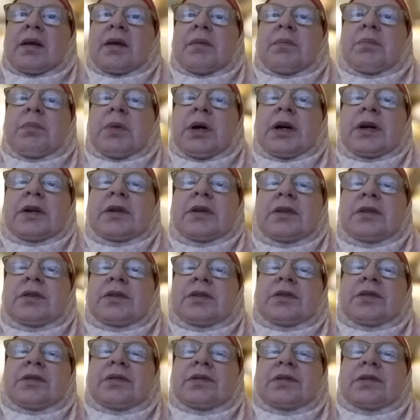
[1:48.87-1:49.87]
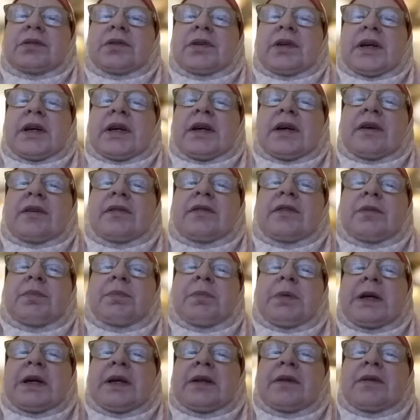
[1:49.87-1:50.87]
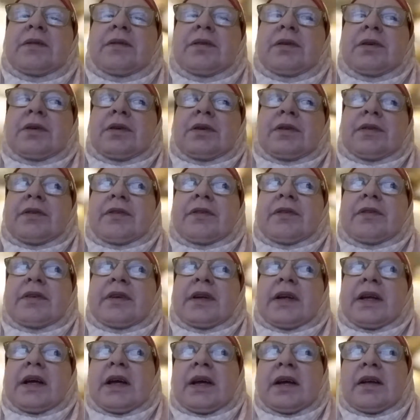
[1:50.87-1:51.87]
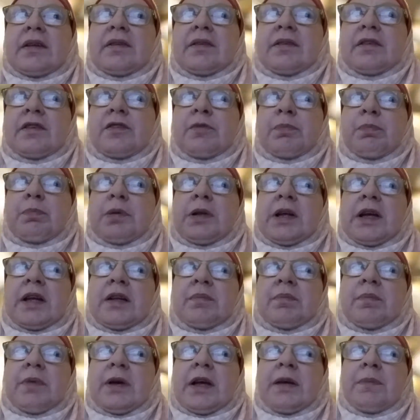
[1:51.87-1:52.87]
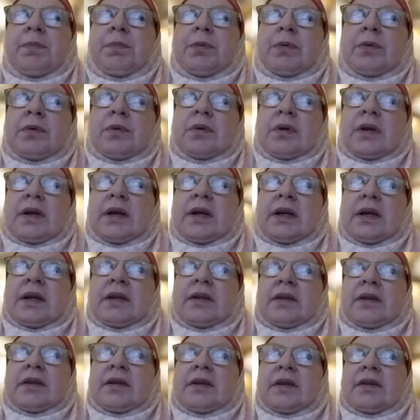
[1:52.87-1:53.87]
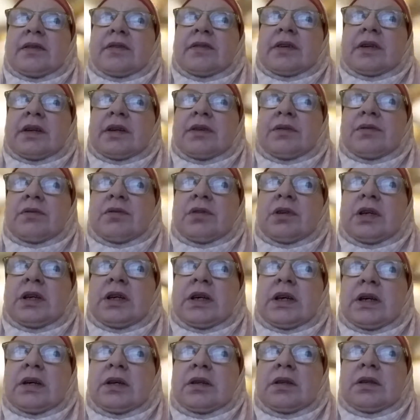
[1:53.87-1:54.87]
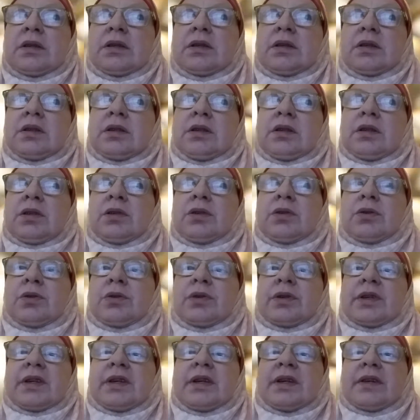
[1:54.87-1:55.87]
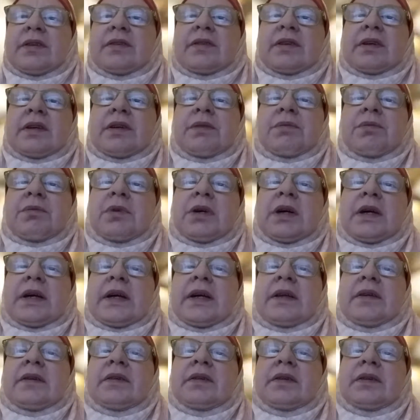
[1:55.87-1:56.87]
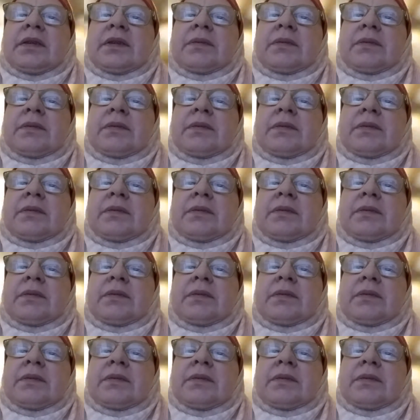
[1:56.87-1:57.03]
markers or crayons or pencils and just plain paper, and kids can draw or kids can write.